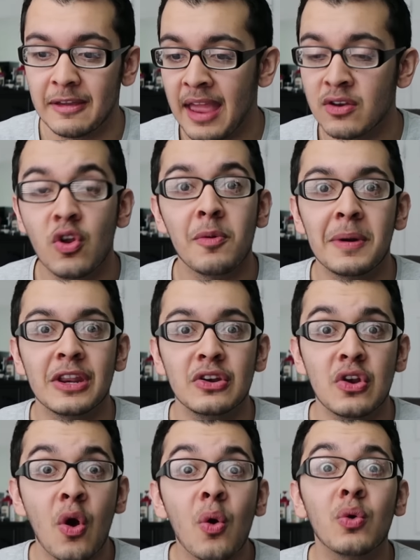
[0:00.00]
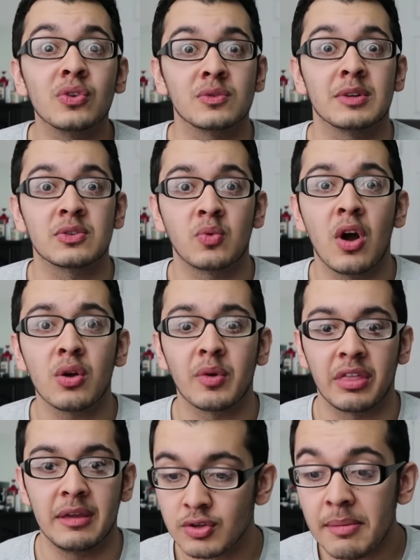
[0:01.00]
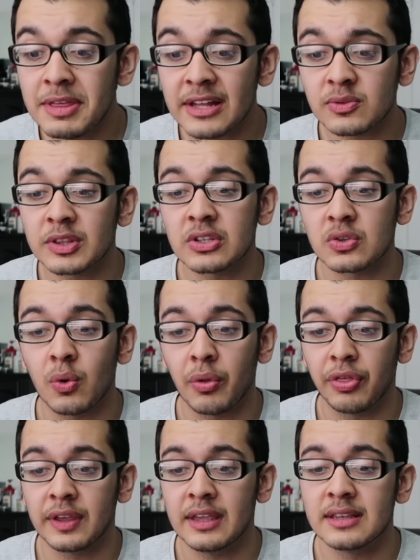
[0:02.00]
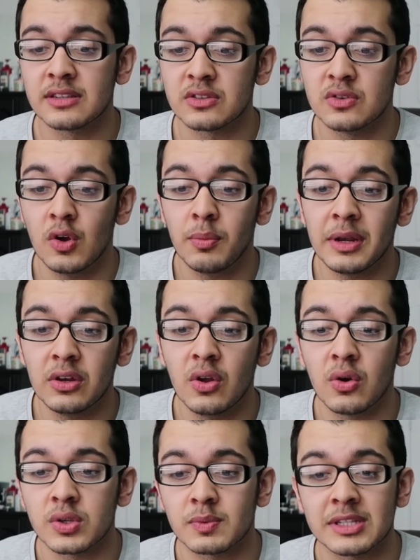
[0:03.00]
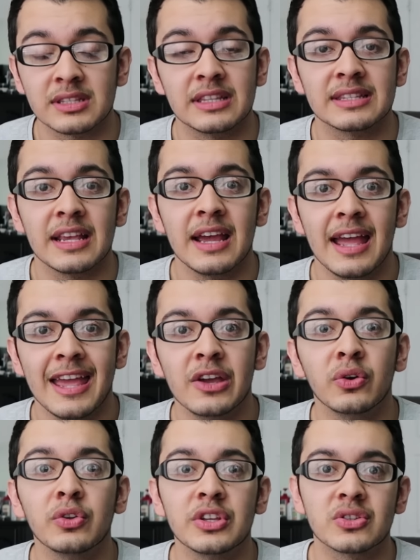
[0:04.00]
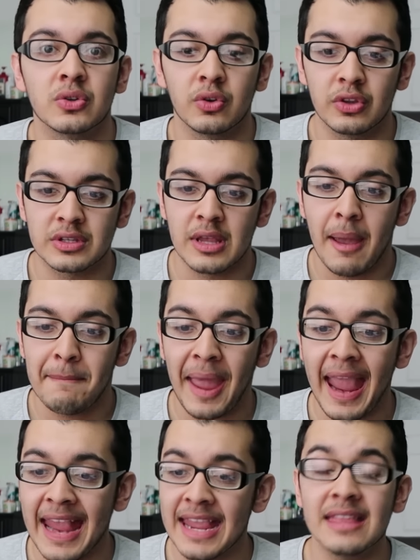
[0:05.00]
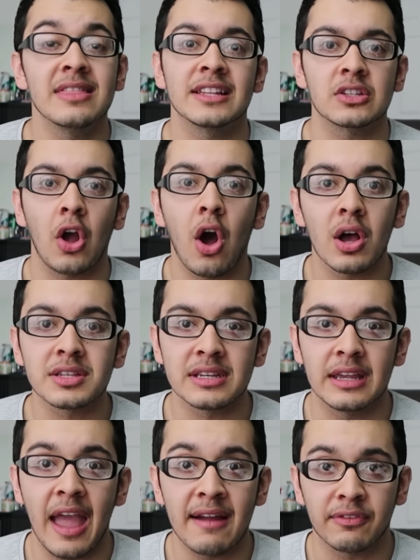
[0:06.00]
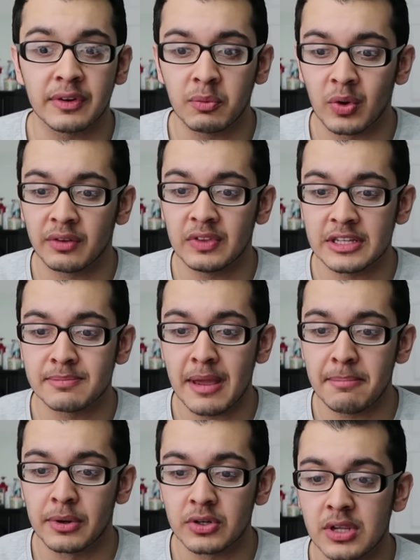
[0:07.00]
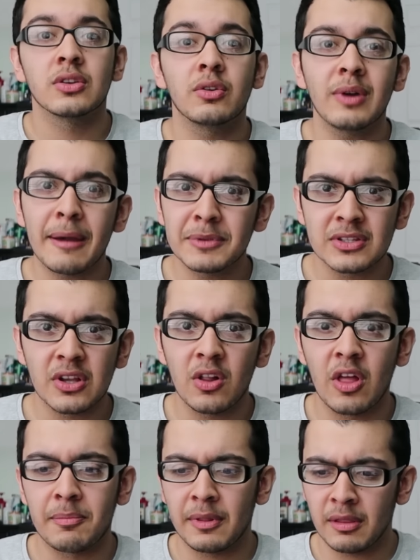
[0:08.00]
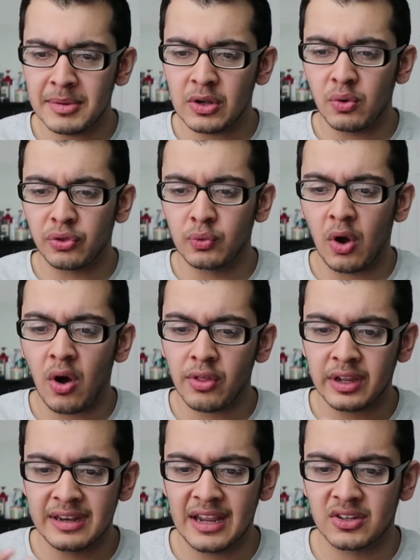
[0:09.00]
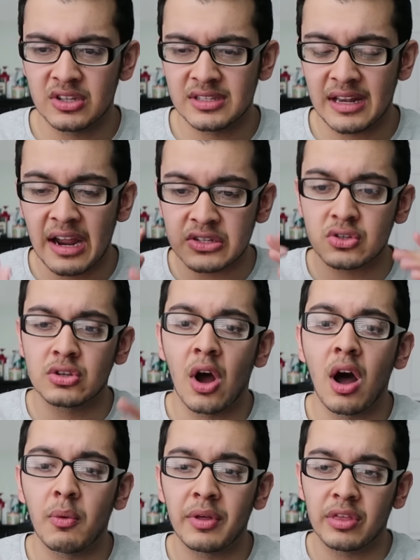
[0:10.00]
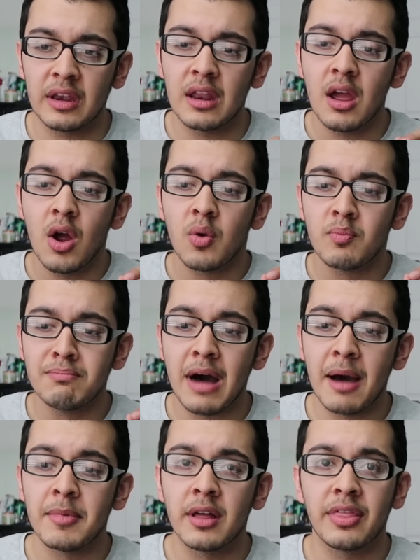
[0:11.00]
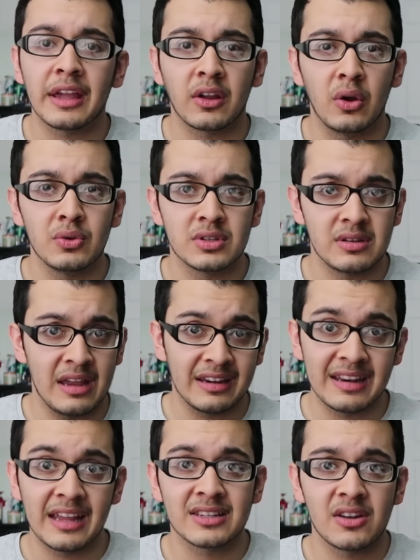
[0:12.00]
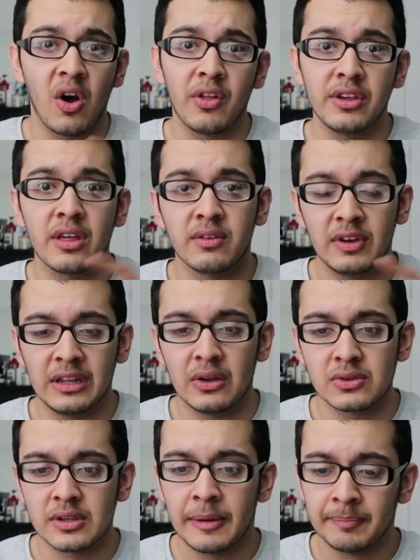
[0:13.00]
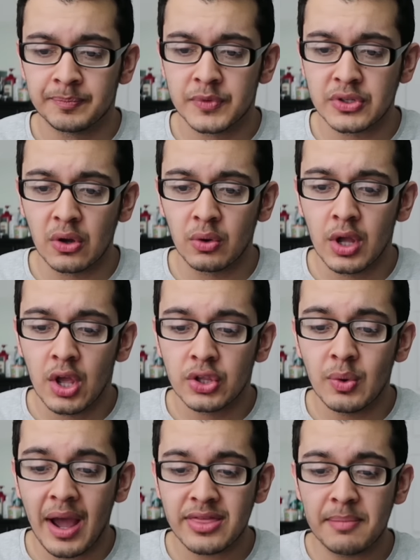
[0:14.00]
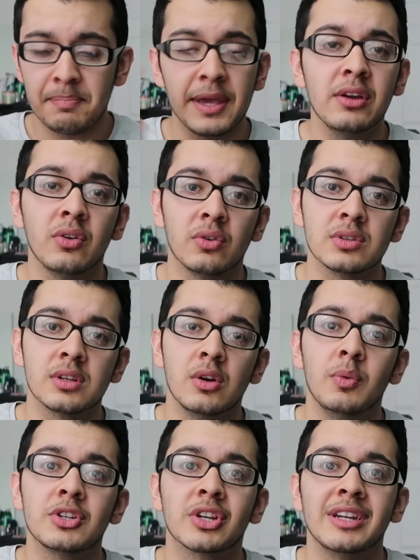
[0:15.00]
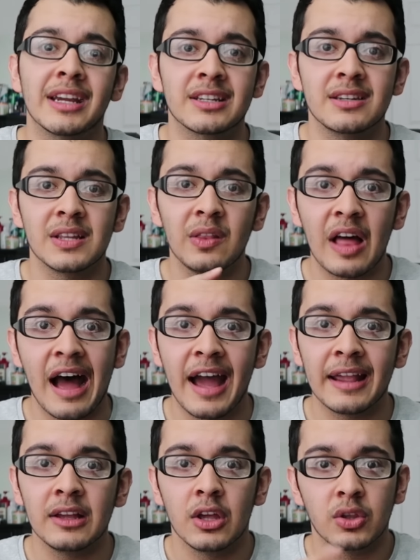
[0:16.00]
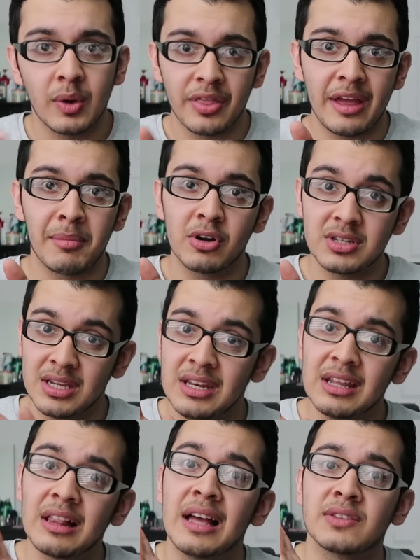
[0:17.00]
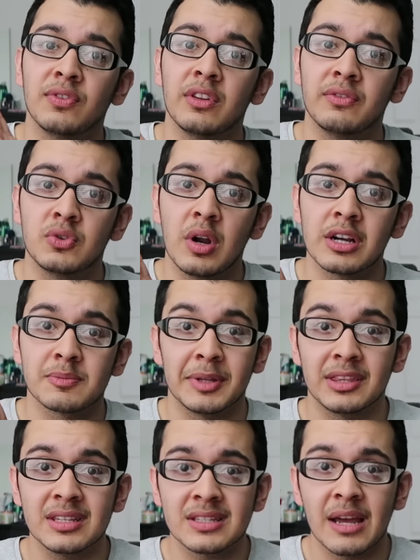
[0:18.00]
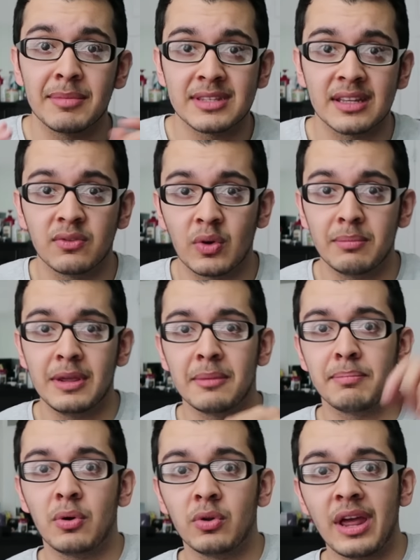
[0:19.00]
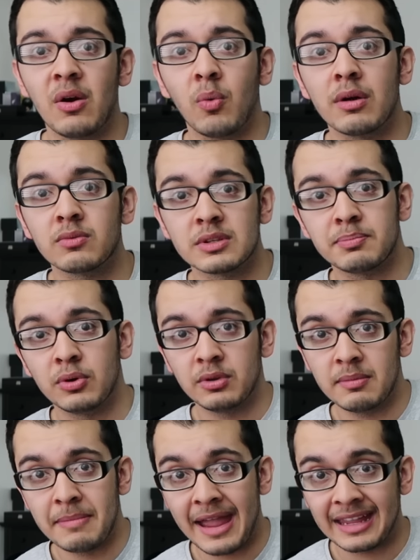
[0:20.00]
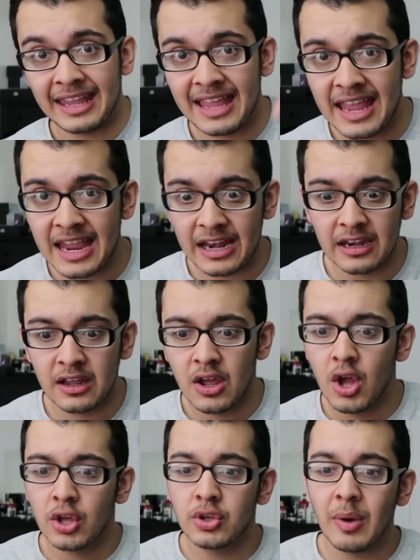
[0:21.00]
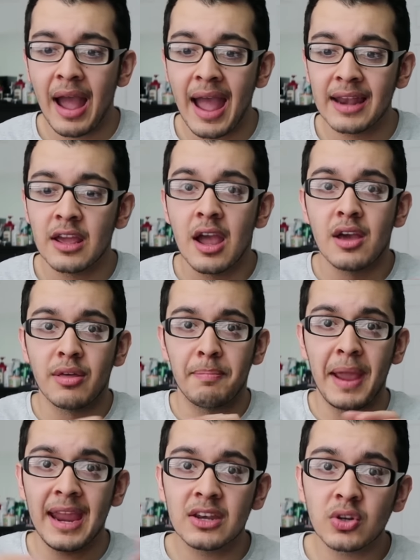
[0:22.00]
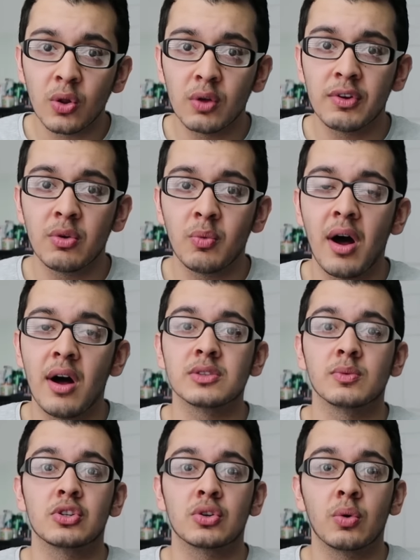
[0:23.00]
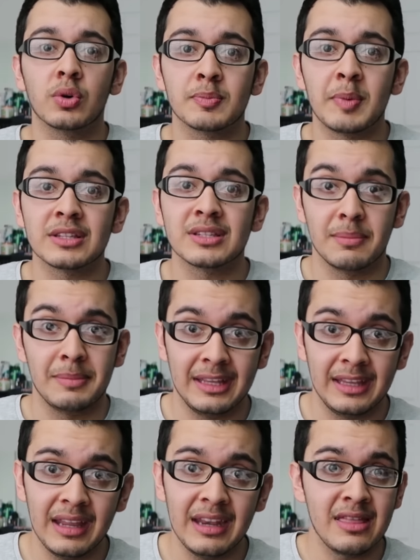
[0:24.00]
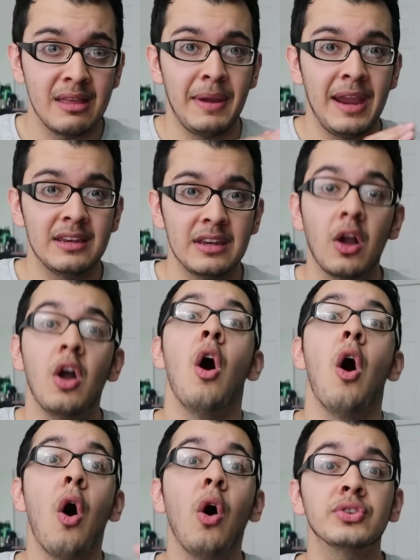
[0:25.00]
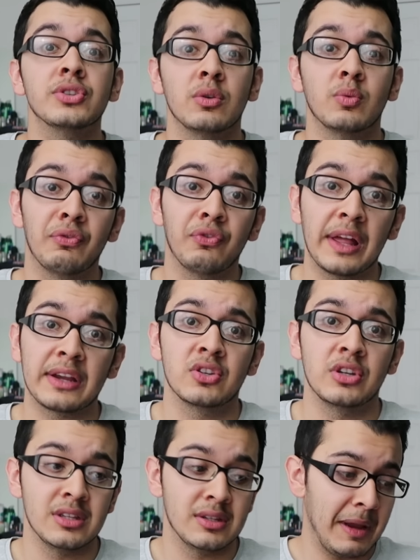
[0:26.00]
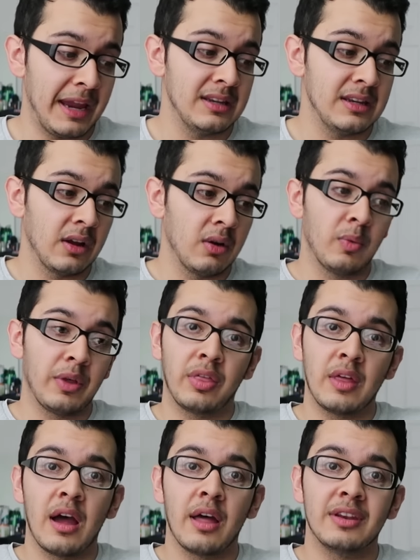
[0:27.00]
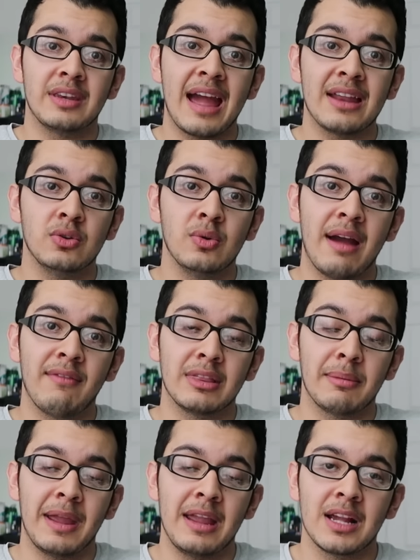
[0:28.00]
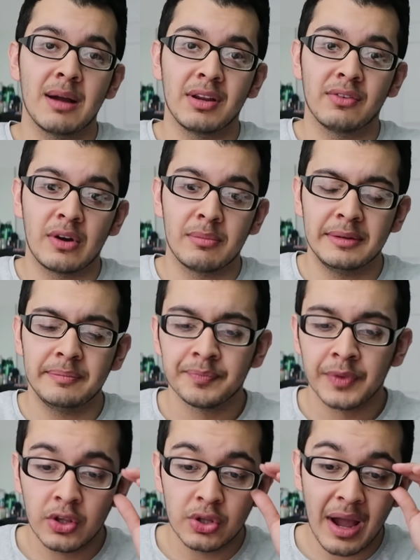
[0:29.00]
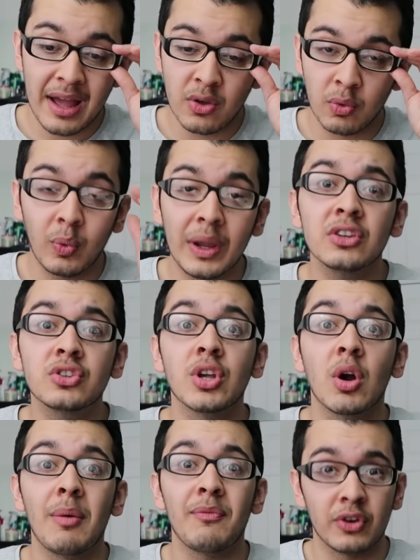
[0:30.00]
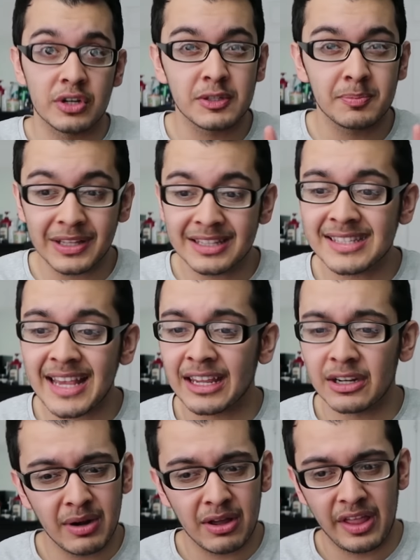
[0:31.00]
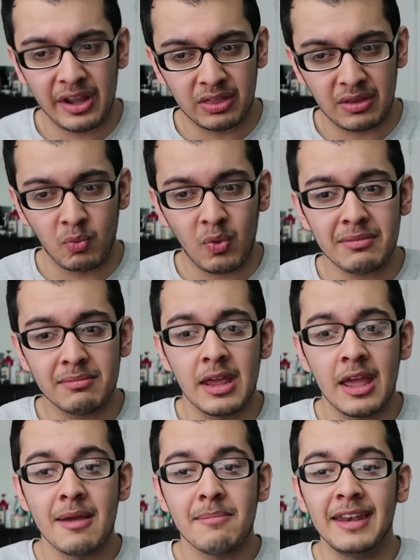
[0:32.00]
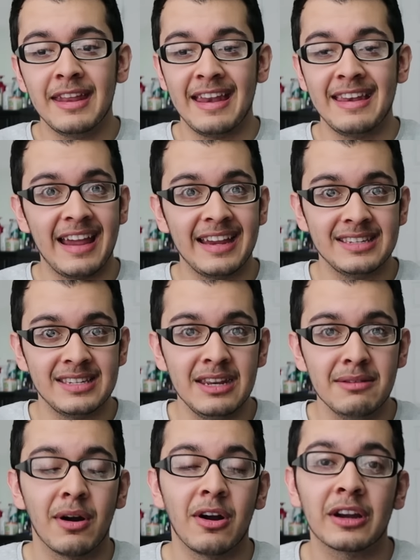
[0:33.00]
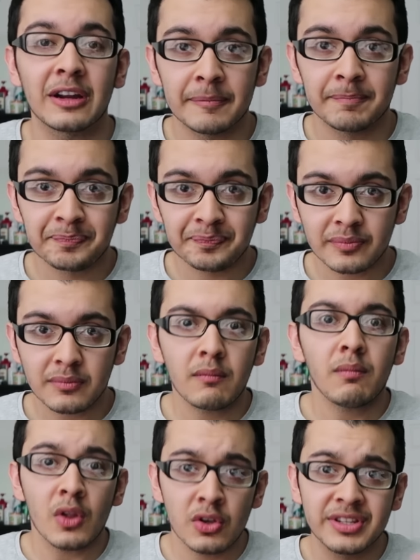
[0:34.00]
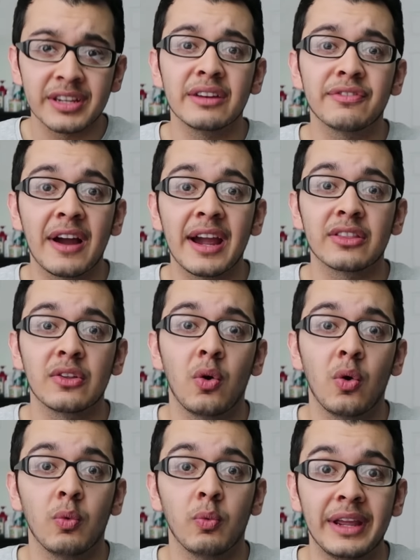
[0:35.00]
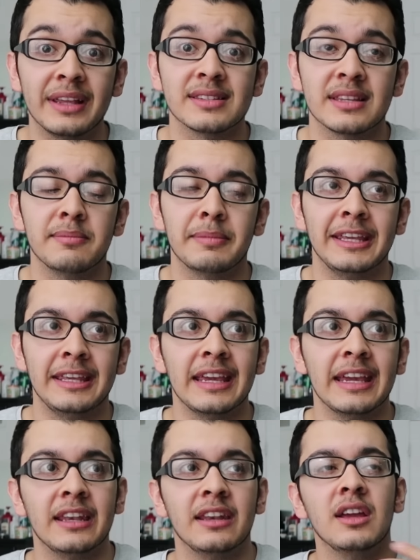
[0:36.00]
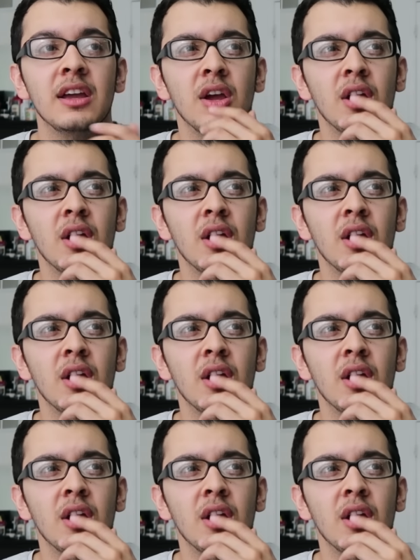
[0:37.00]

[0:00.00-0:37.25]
And nobody knows what's wrong with him. So maybe that's what this whole thing is, is nobody knows what's this illness or this pain that's causing every one of these members. So to wrap this all up, let me go through all the connections that I saw within MAMA that goes and connects to all the other videos. So you had the pills, which connected to lie. You had that martini glass full of drugs, but this time instead of one being pulled out, one was put back in. You had the paint all over the walls, which corresponds to begin in the painting. Also reflections painting with uh, the tattoo having the paint coming from it. You had the wings show up for a split second around like the one minute and nineteen mark, signifying the whole wings and begin.